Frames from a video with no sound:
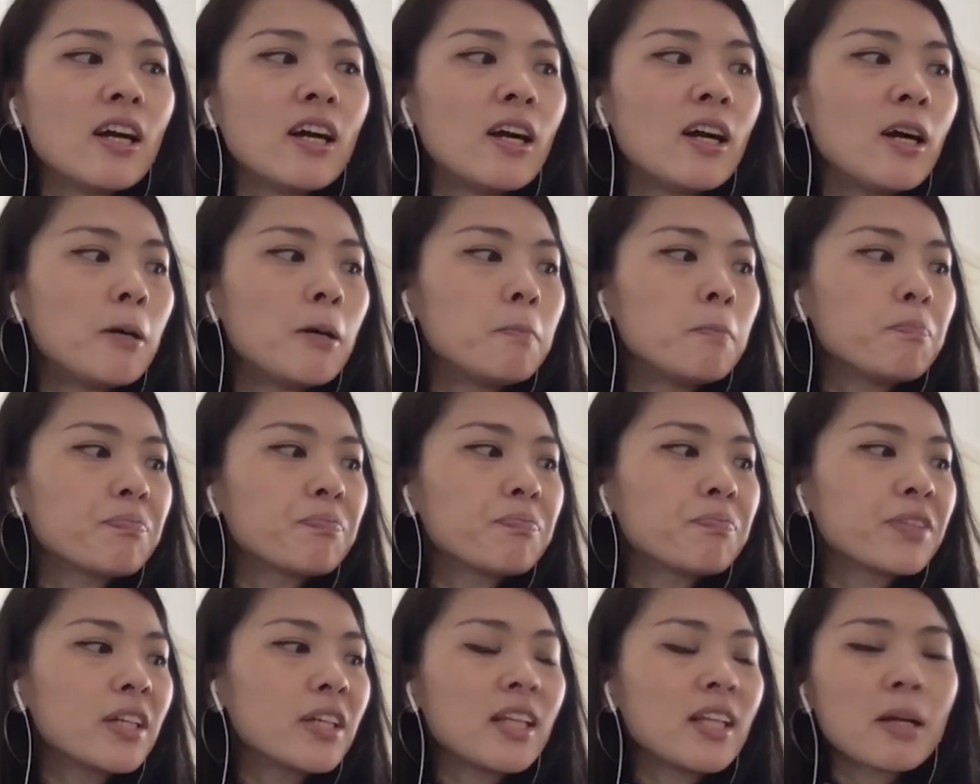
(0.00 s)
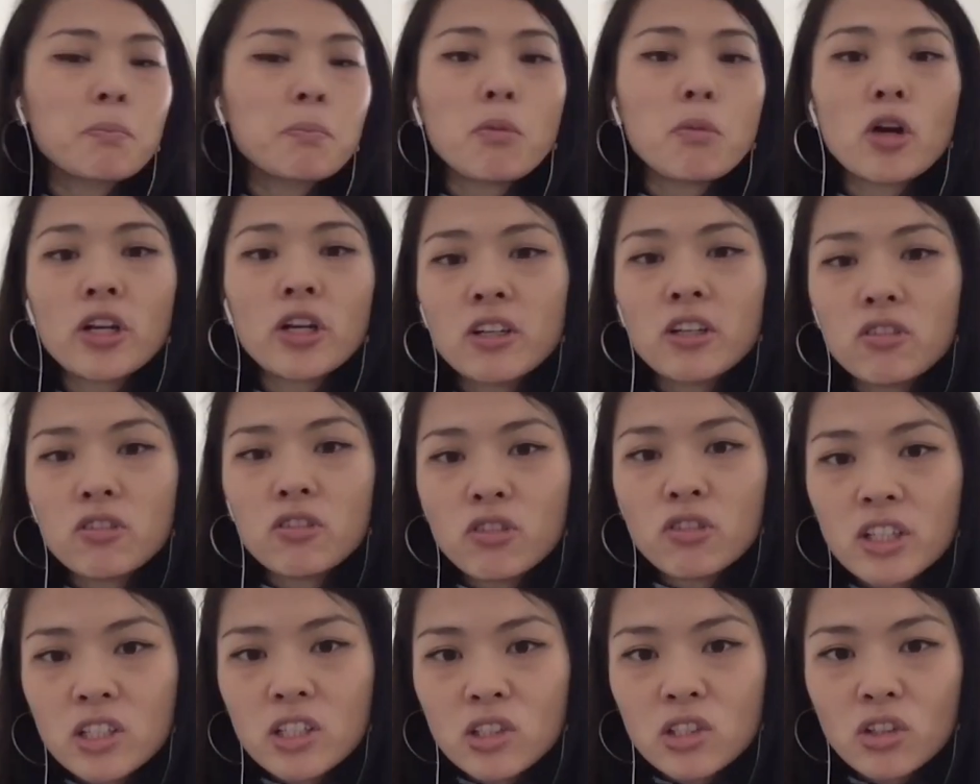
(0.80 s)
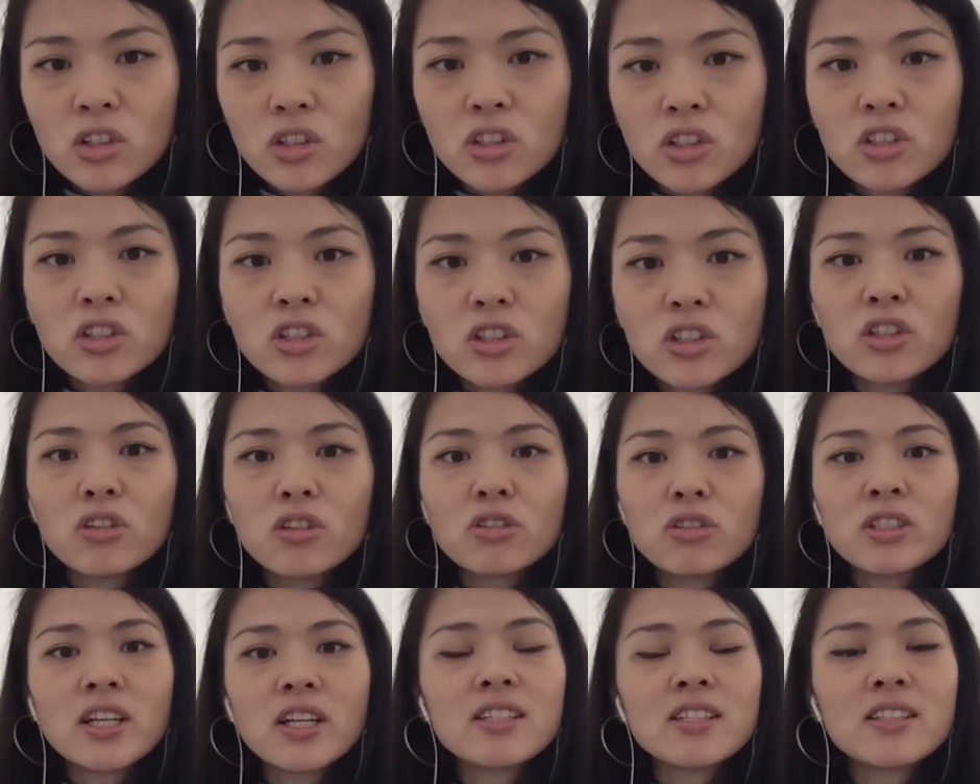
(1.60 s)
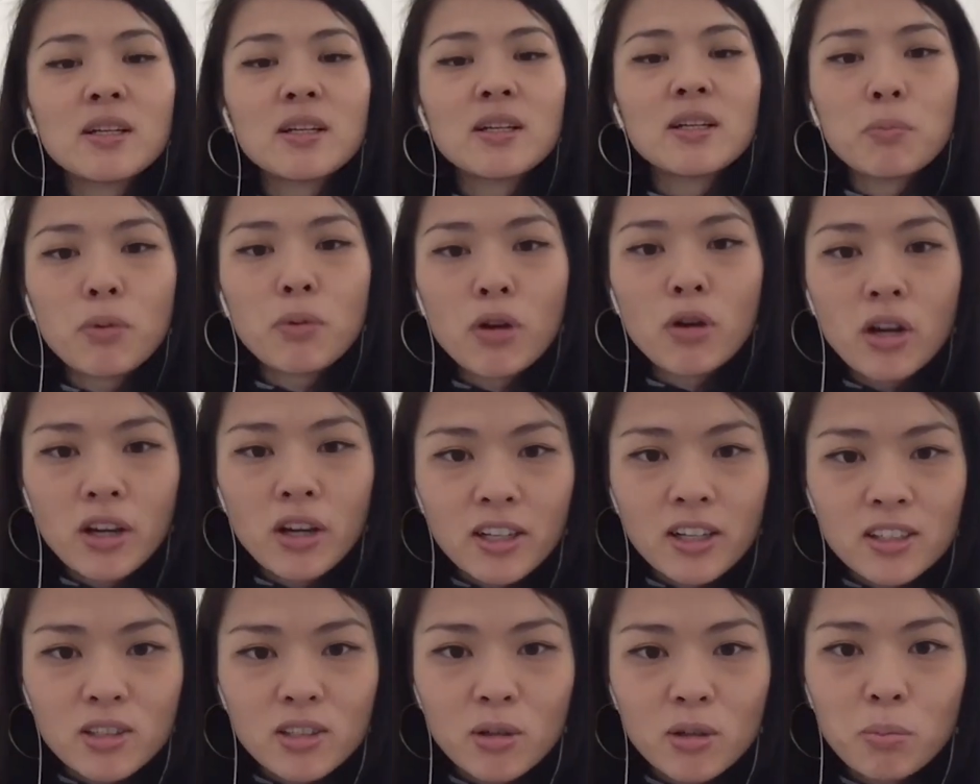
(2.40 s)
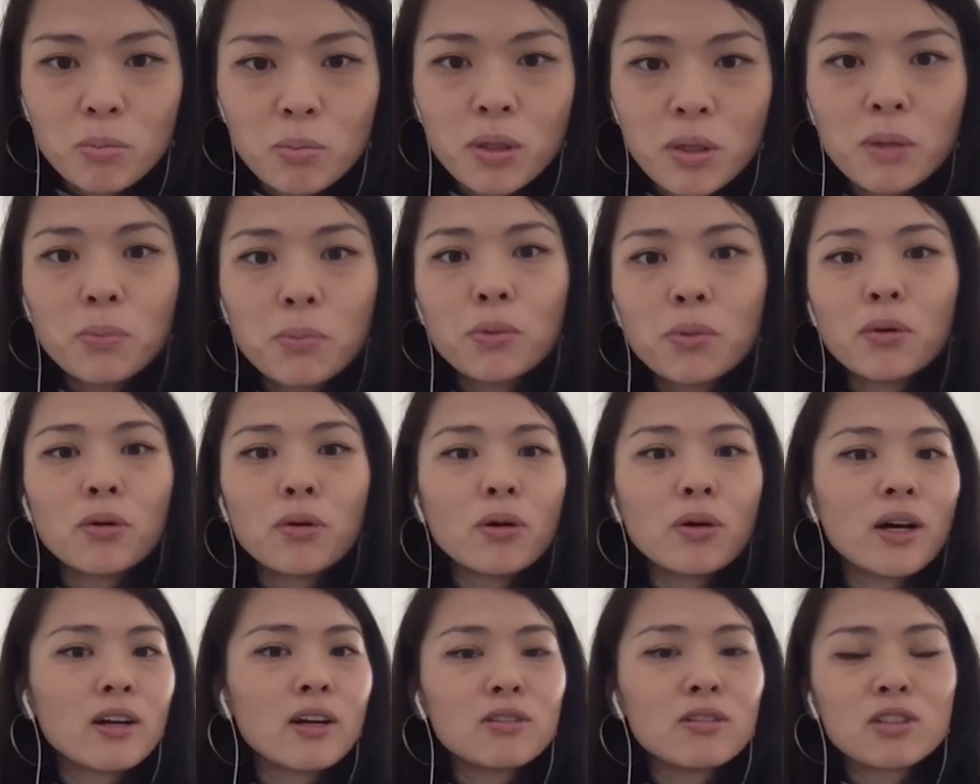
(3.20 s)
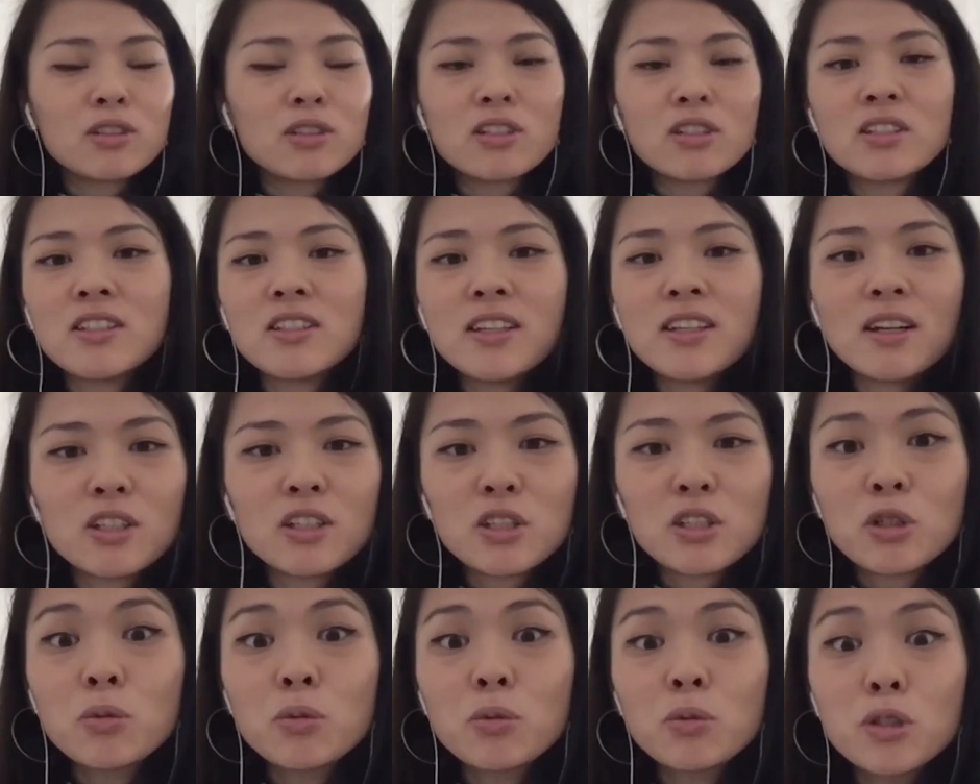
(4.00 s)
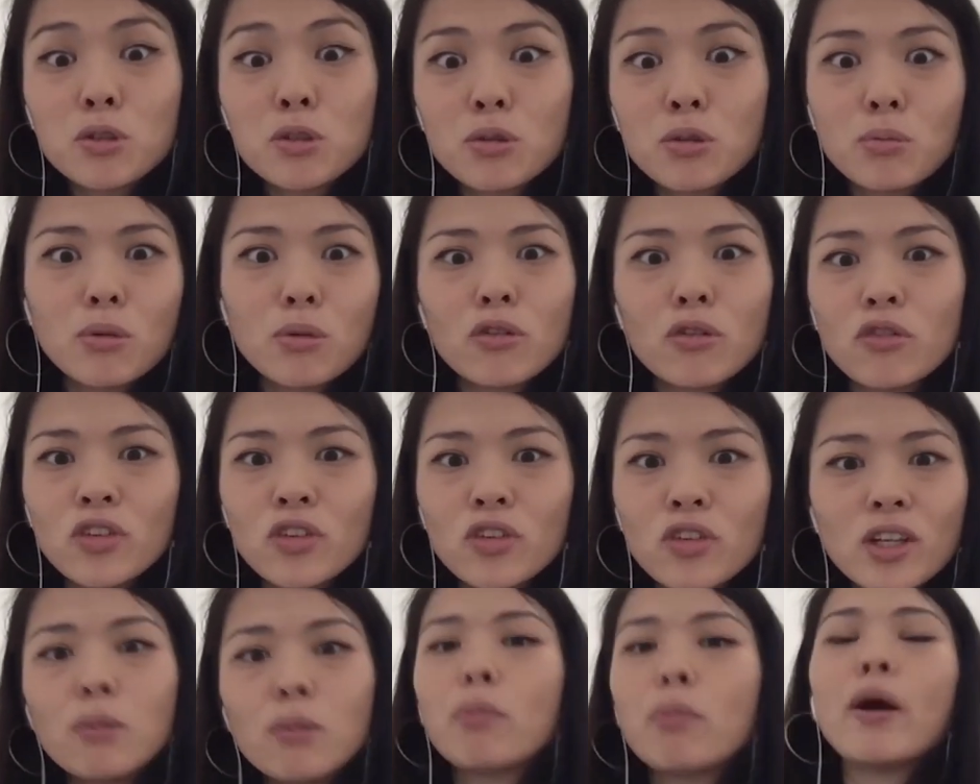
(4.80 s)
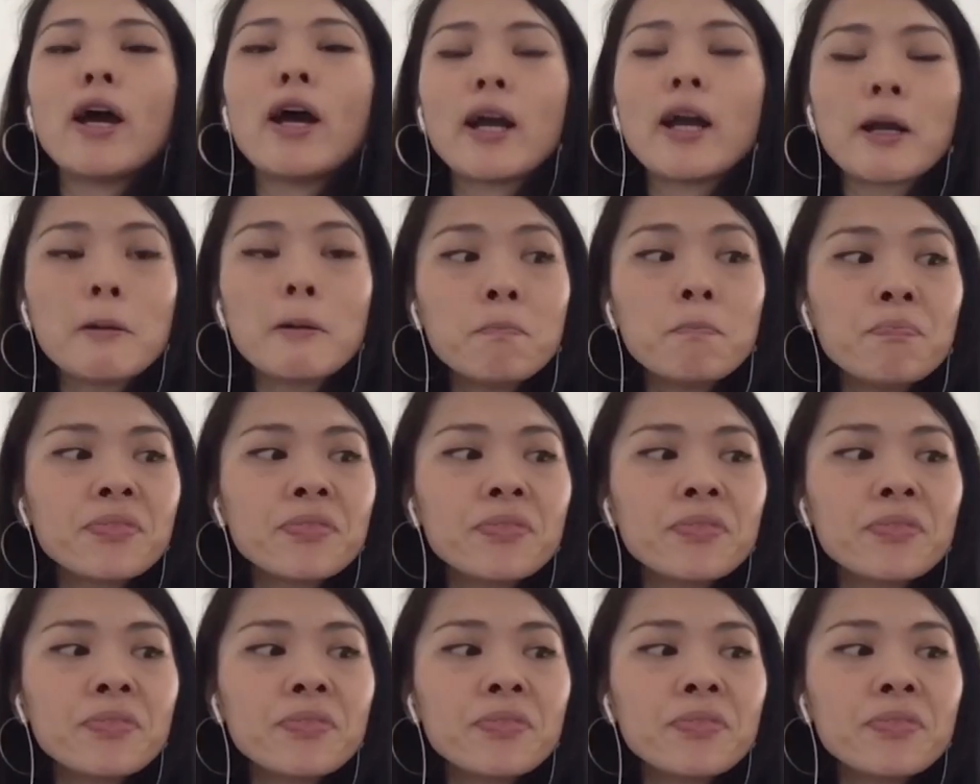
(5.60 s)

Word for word: um, like market research, you know, testing products on people, how to see consumer feedback.